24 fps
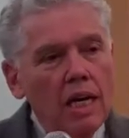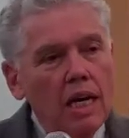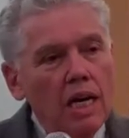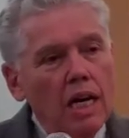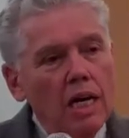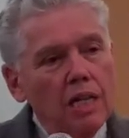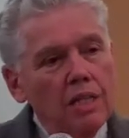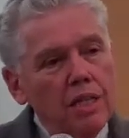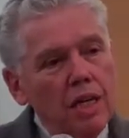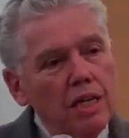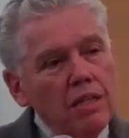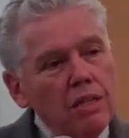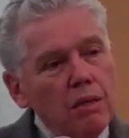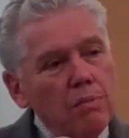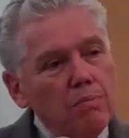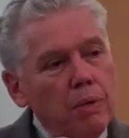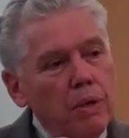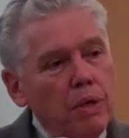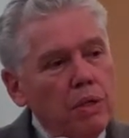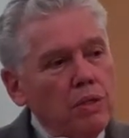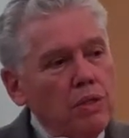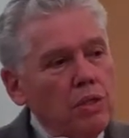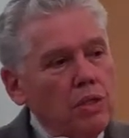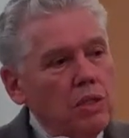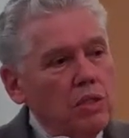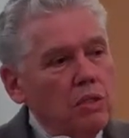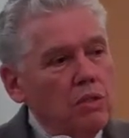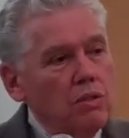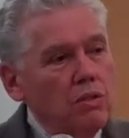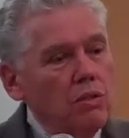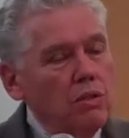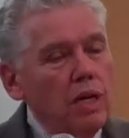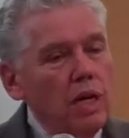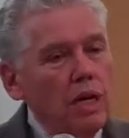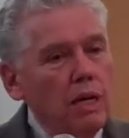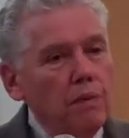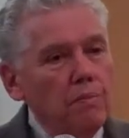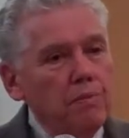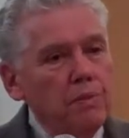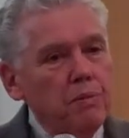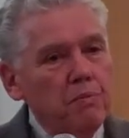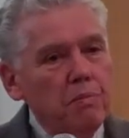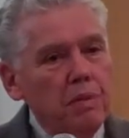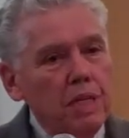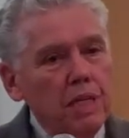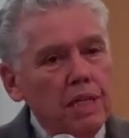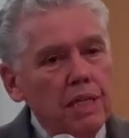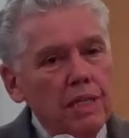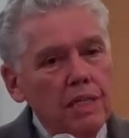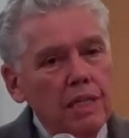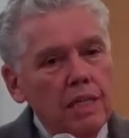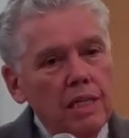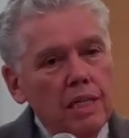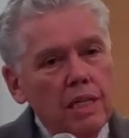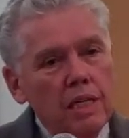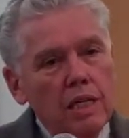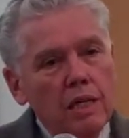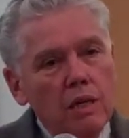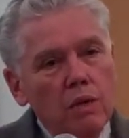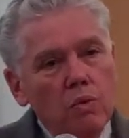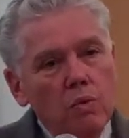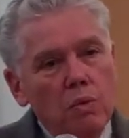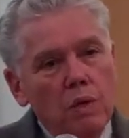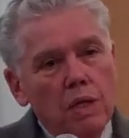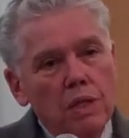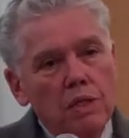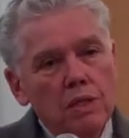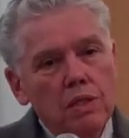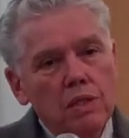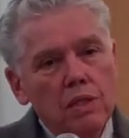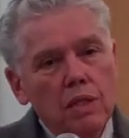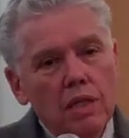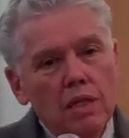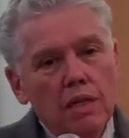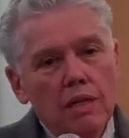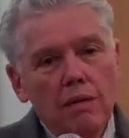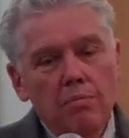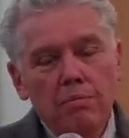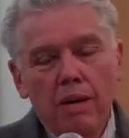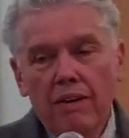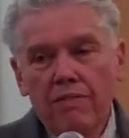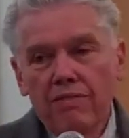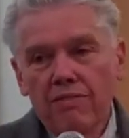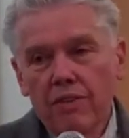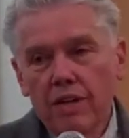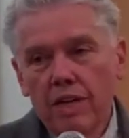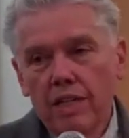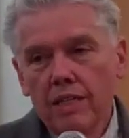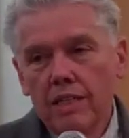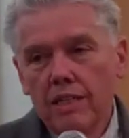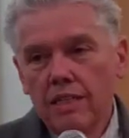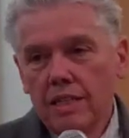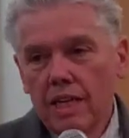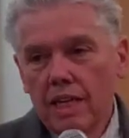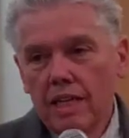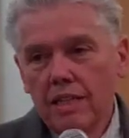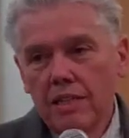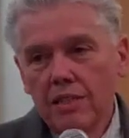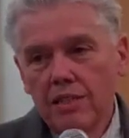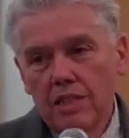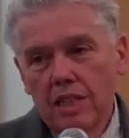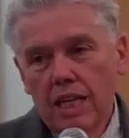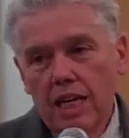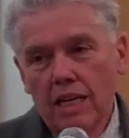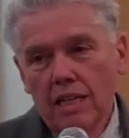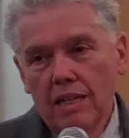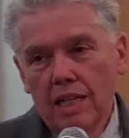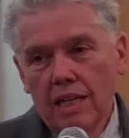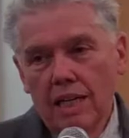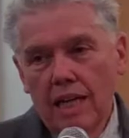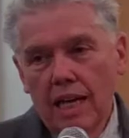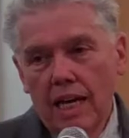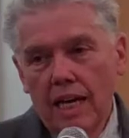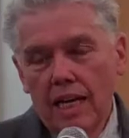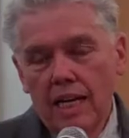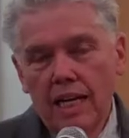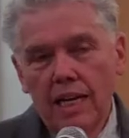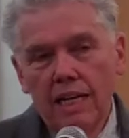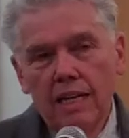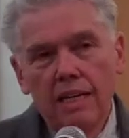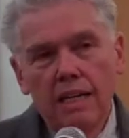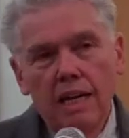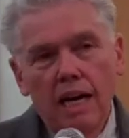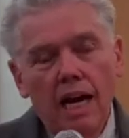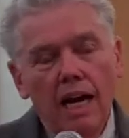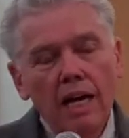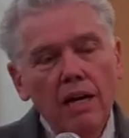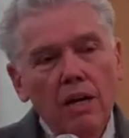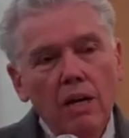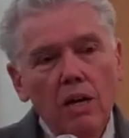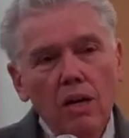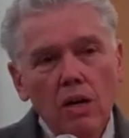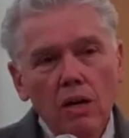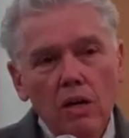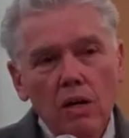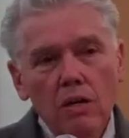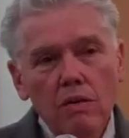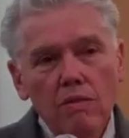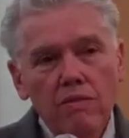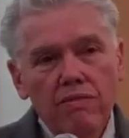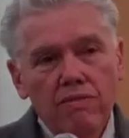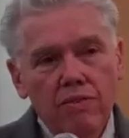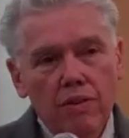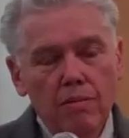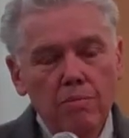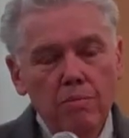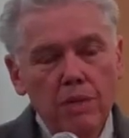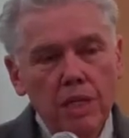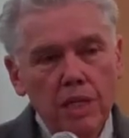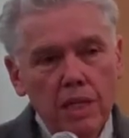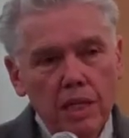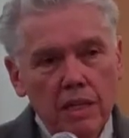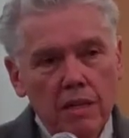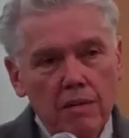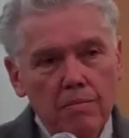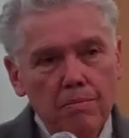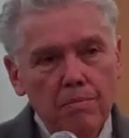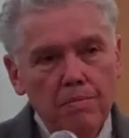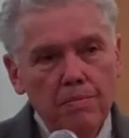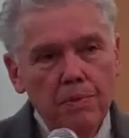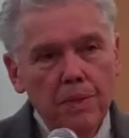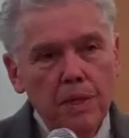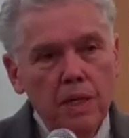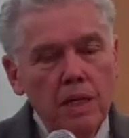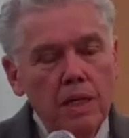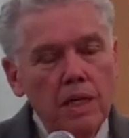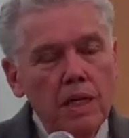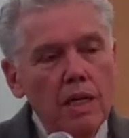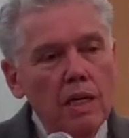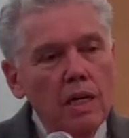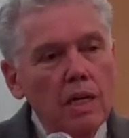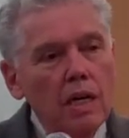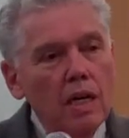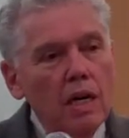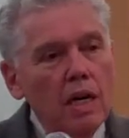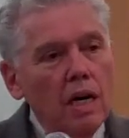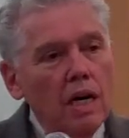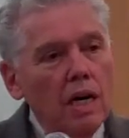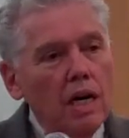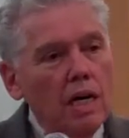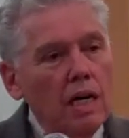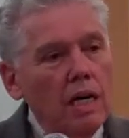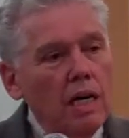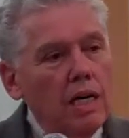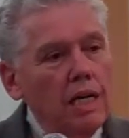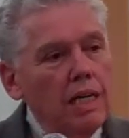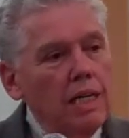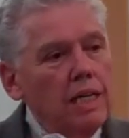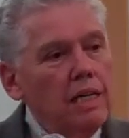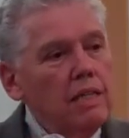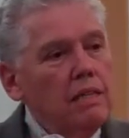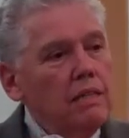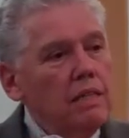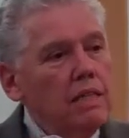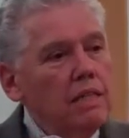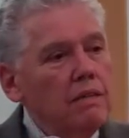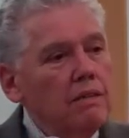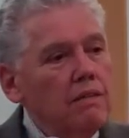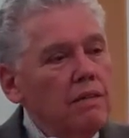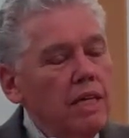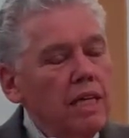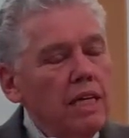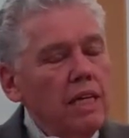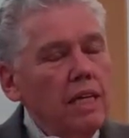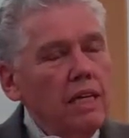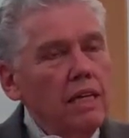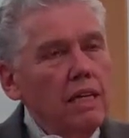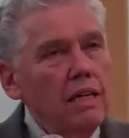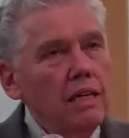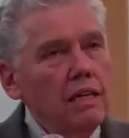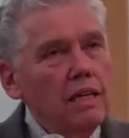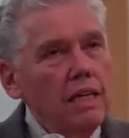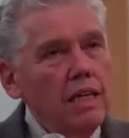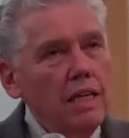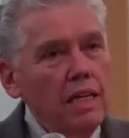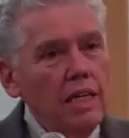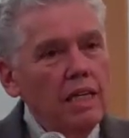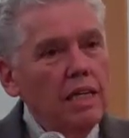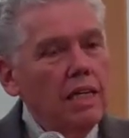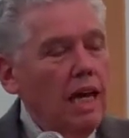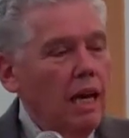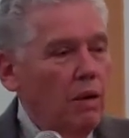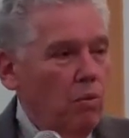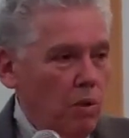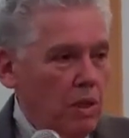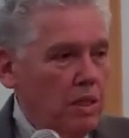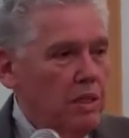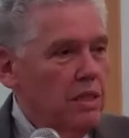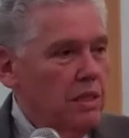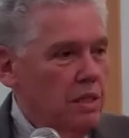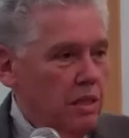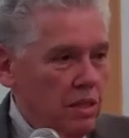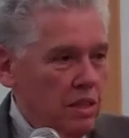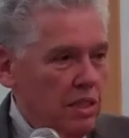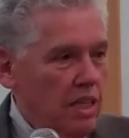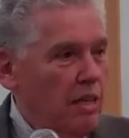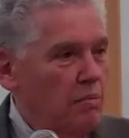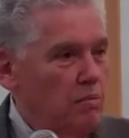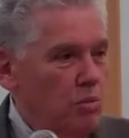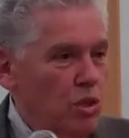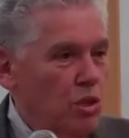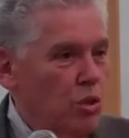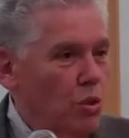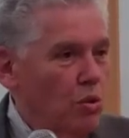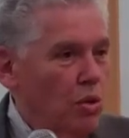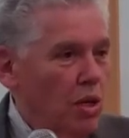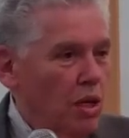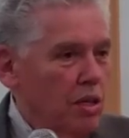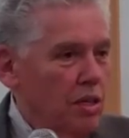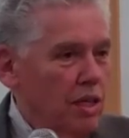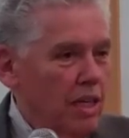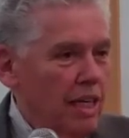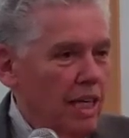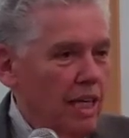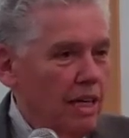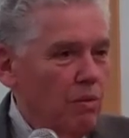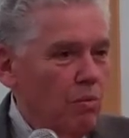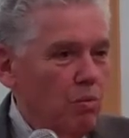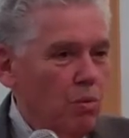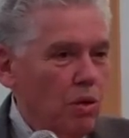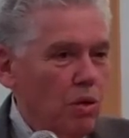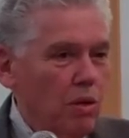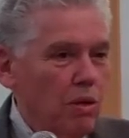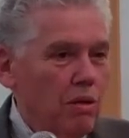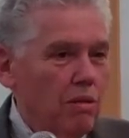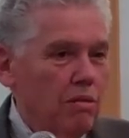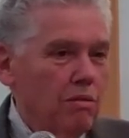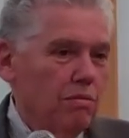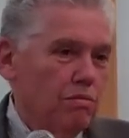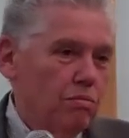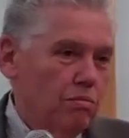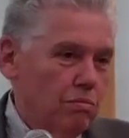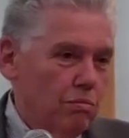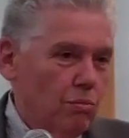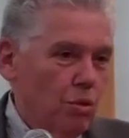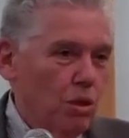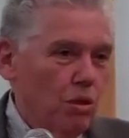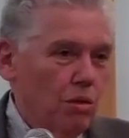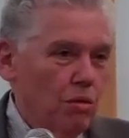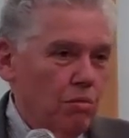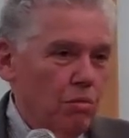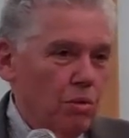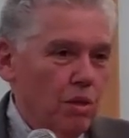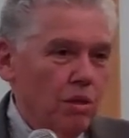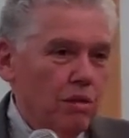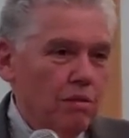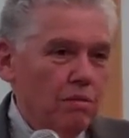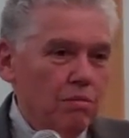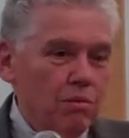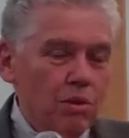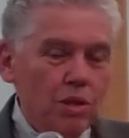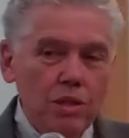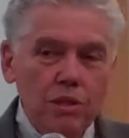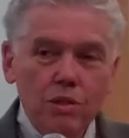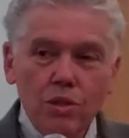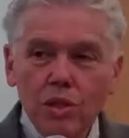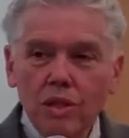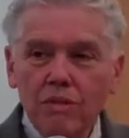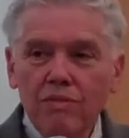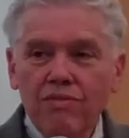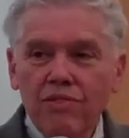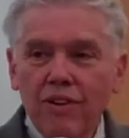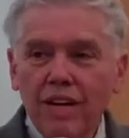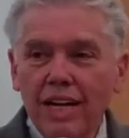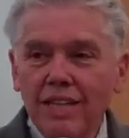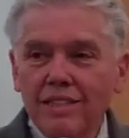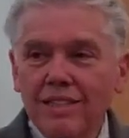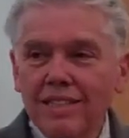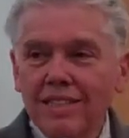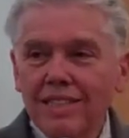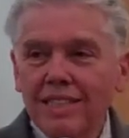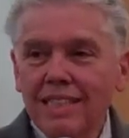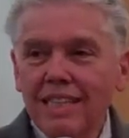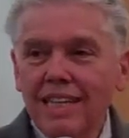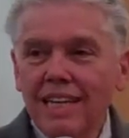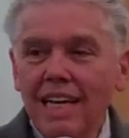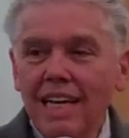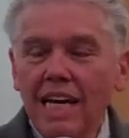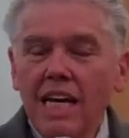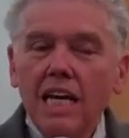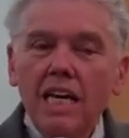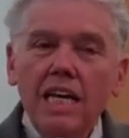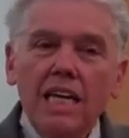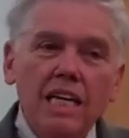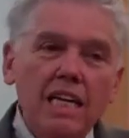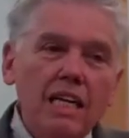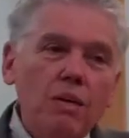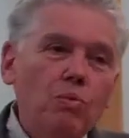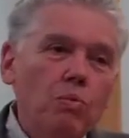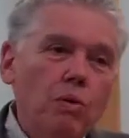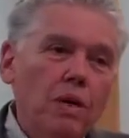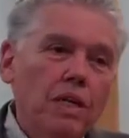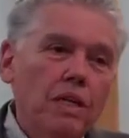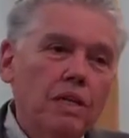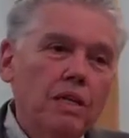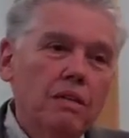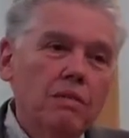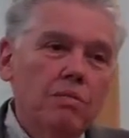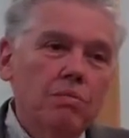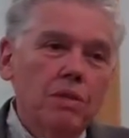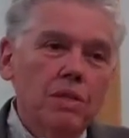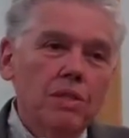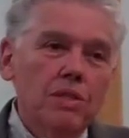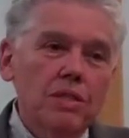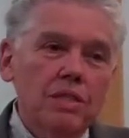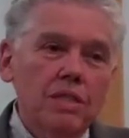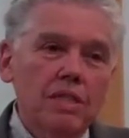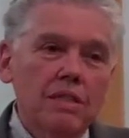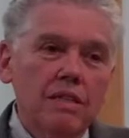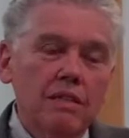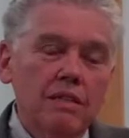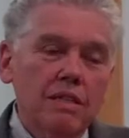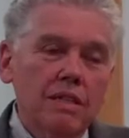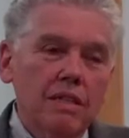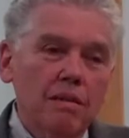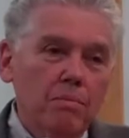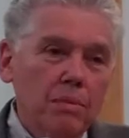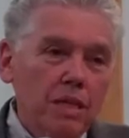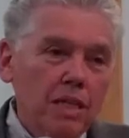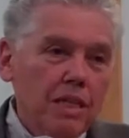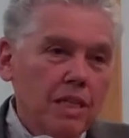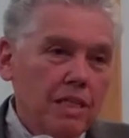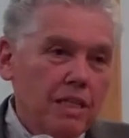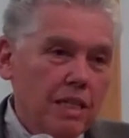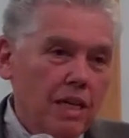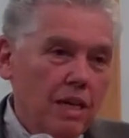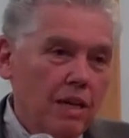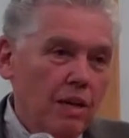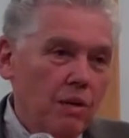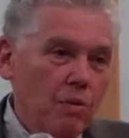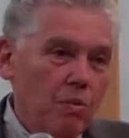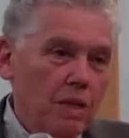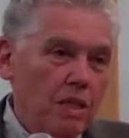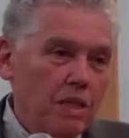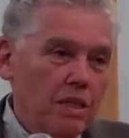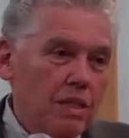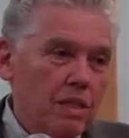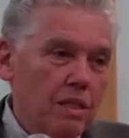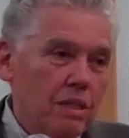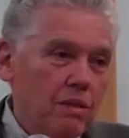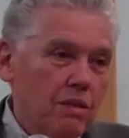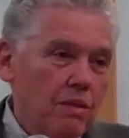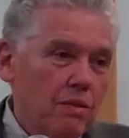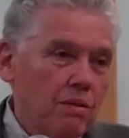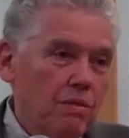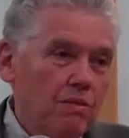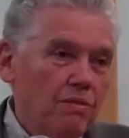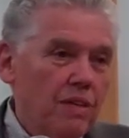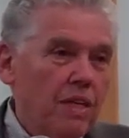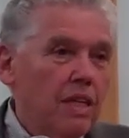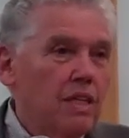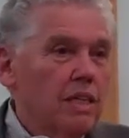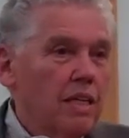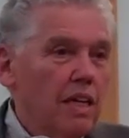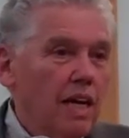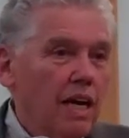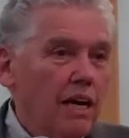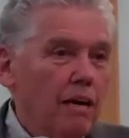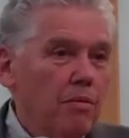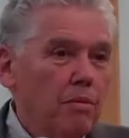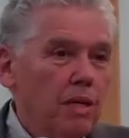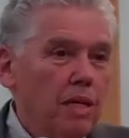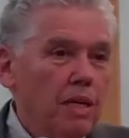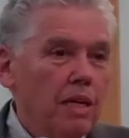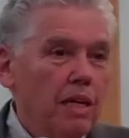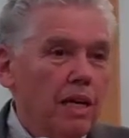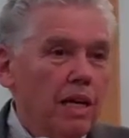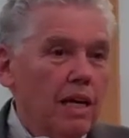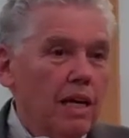Another person who helped me was my friend Dennis Galligani. I heard from him. He and I went to the same school and were good friends. He was in the military, went to Vietnam in